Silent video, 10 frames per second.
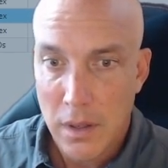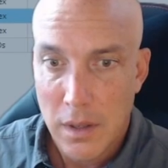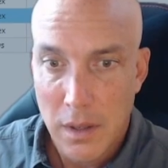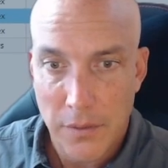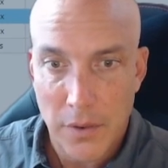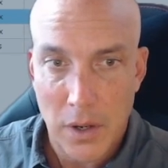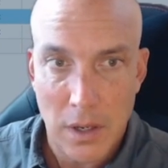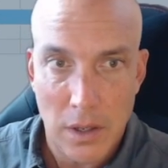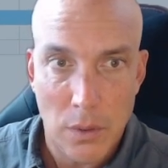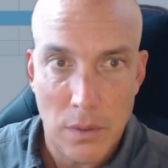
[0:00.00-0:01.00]
if you're going to
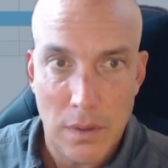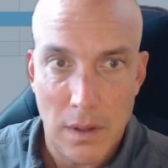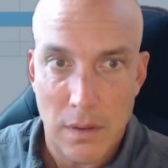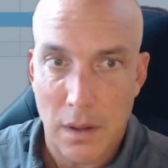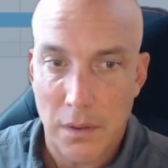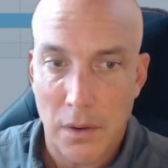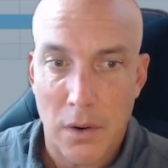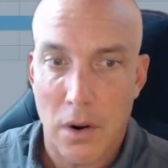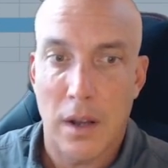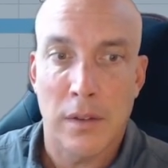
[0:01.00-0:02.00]
use these other
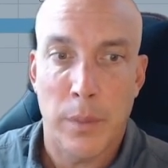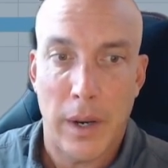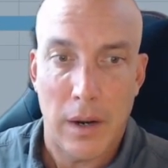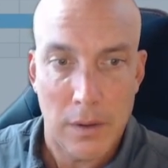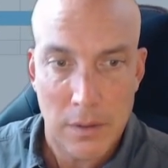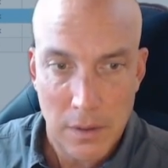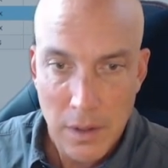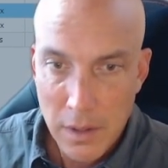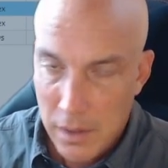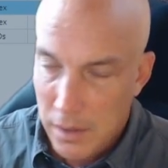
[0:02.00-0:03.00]
cross pairs
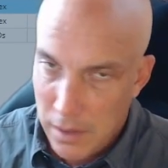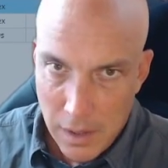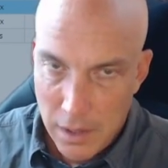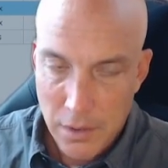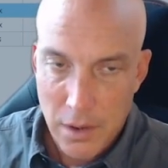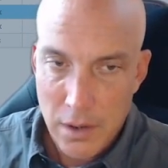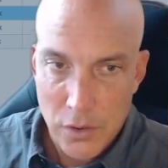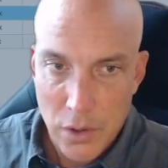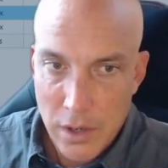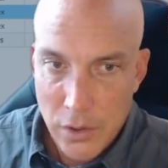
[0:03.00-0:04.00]
and you're going to try
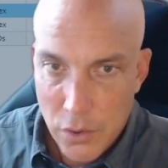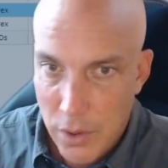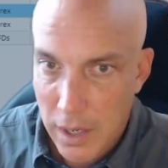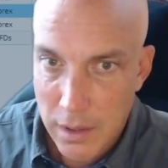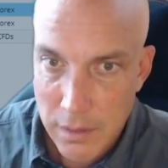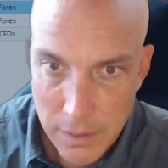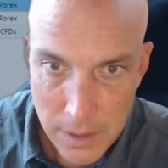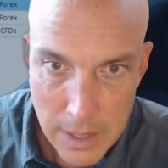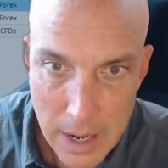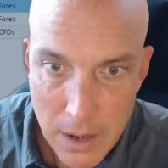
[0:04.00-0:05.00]
to train the
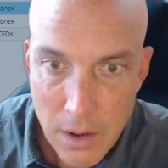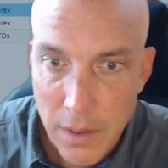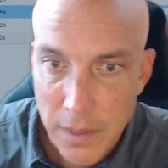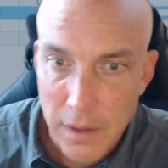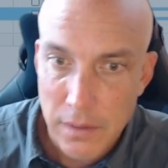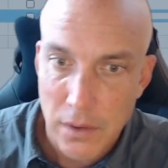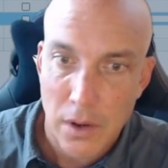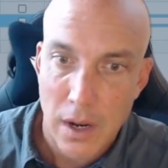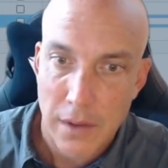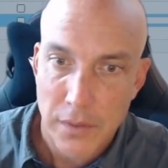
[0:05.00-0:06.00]
data on this. You're going
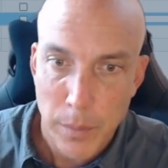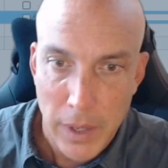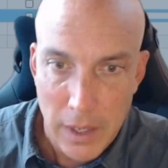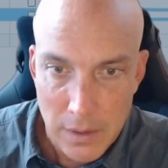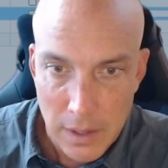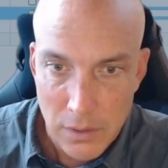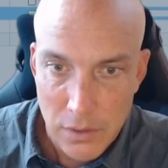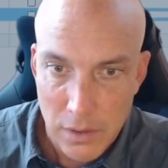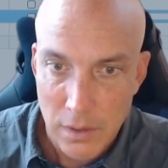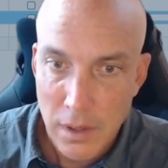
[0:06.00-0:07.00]
to have to pay
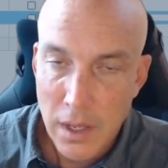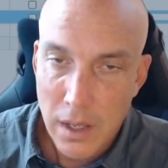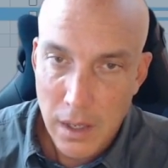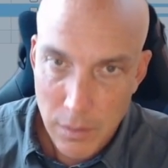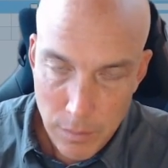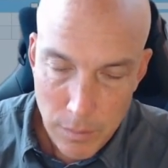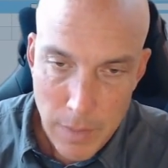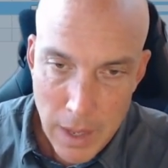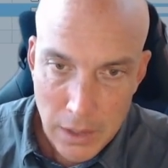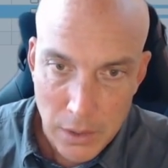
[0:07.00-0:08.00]
attention and
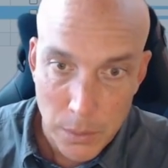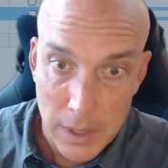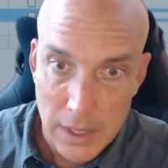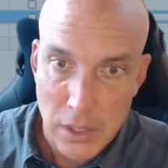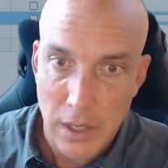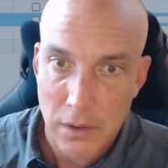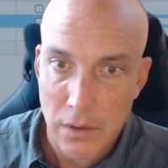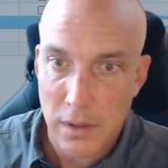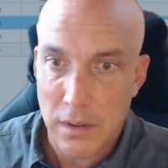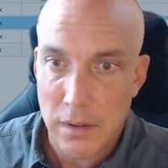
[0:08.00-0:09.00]
manually change all
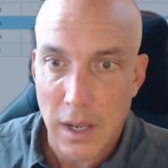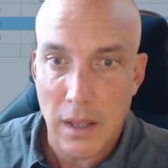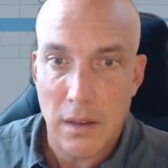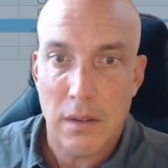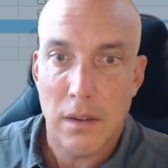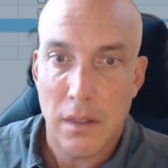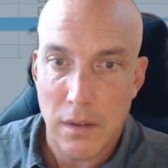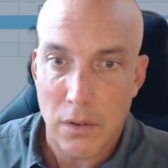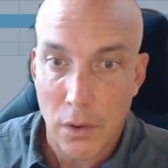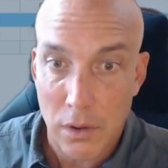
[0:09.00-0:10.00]
these dates, these
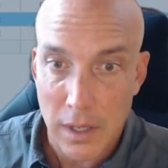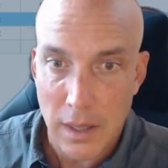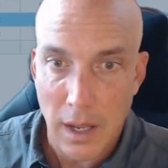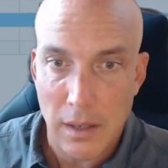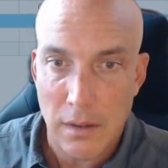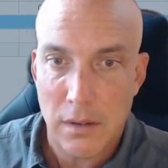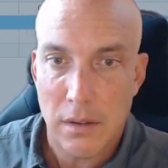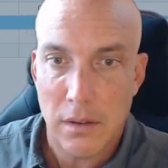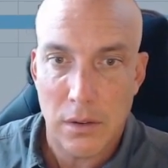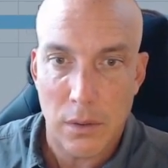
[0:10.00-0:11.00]
early dates,
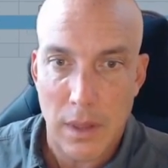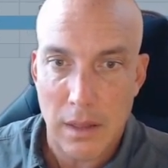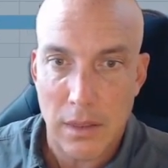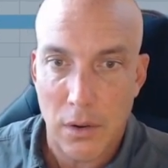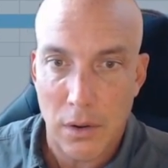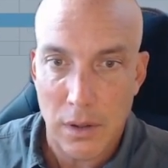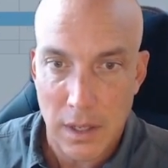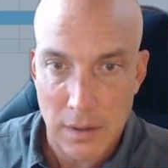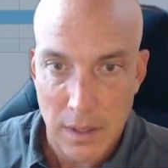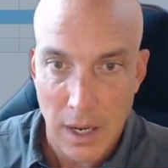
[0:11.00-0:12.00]
so that the
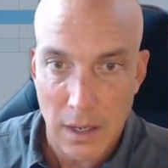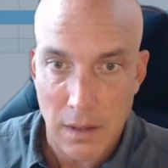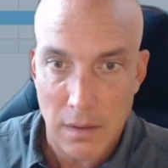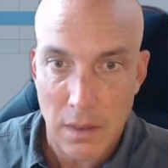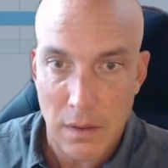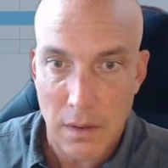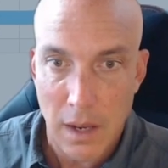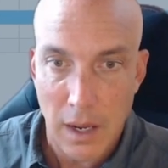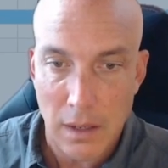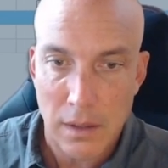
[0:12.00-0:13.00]
earliest date is this date.